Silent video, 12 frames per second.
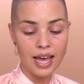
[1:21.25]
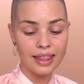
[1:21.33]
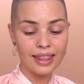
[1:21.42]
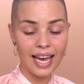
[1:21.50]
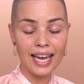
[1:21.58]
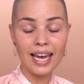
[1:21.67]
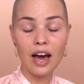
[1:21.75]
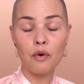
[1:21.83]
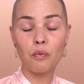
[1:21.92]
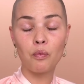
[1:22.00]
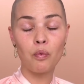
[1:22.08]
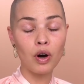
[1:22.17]
They
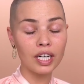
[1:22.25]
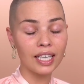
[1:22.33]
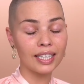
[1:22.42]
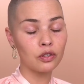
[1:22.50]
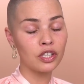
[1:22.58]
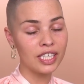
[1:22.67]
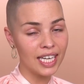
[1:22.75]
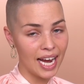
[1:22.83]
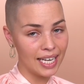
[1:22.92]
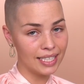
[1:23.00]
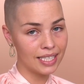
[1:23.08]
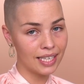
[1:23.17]
want to
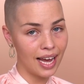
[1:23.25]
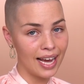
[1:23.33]
create